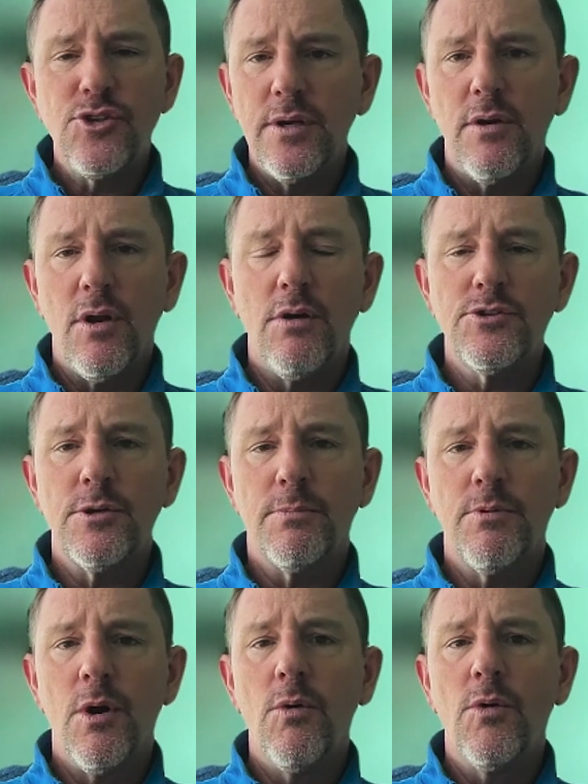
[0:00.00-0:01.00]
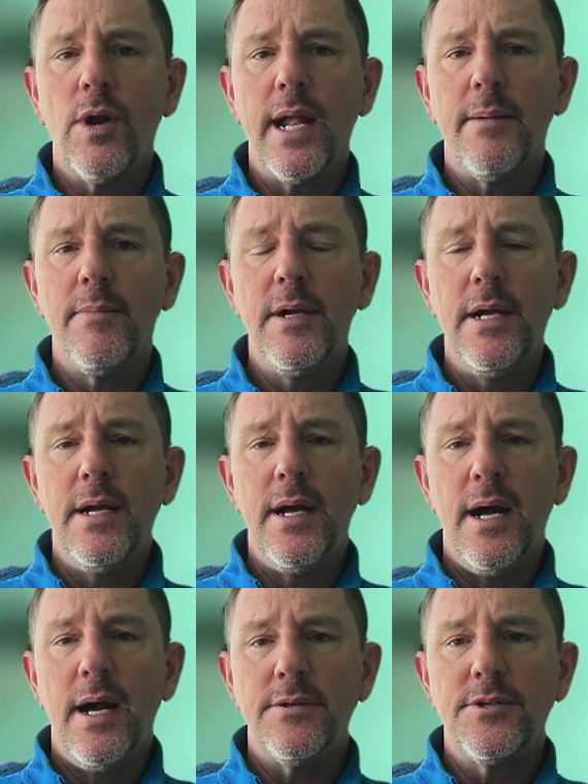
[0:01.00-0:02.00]
year launched a program
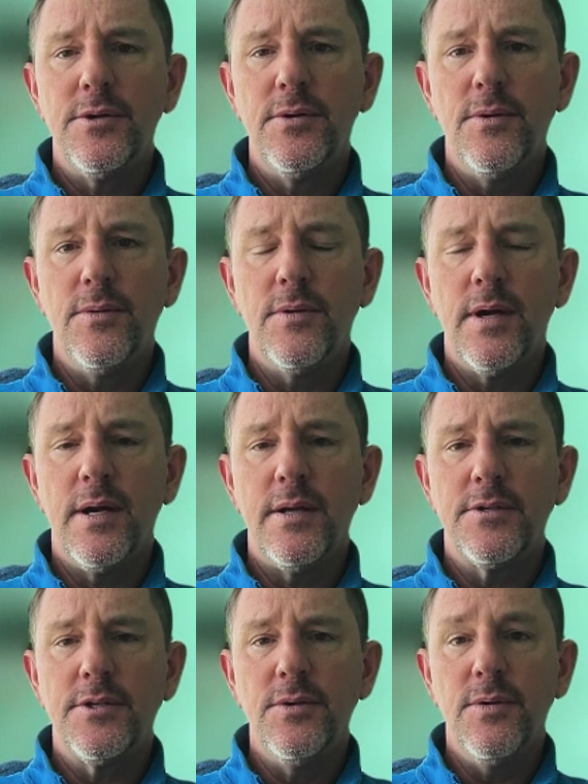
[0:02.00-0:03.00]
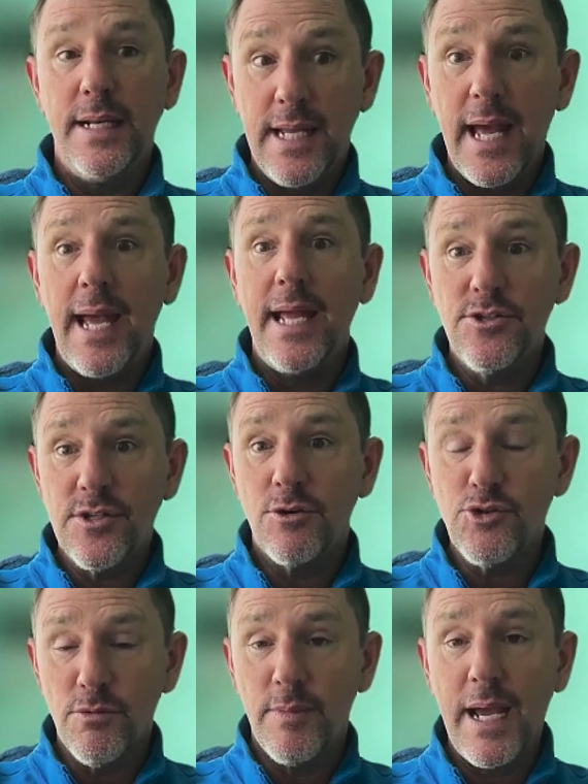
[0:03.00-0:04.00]
to engage
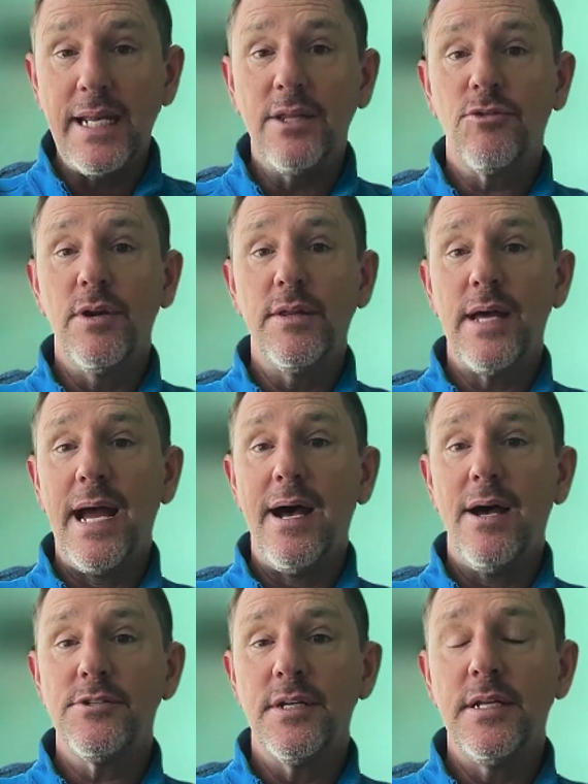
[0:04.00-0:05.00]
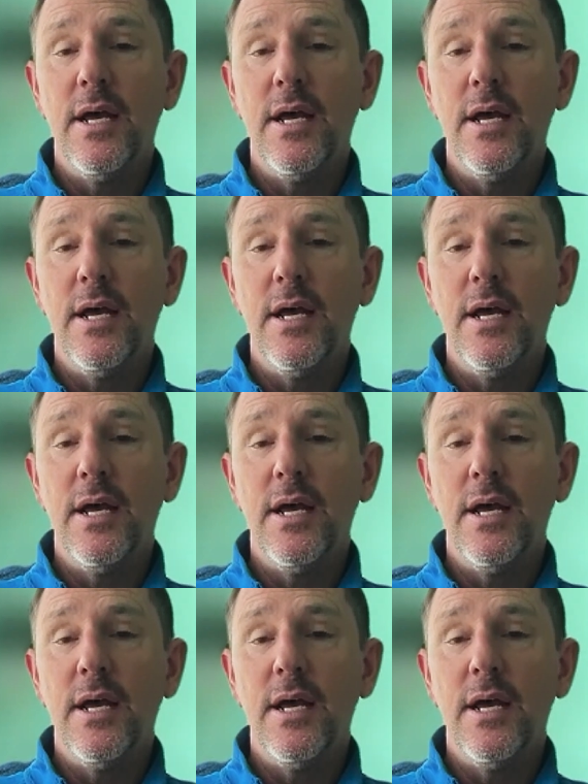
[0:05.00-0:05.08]
those remaining 3,000.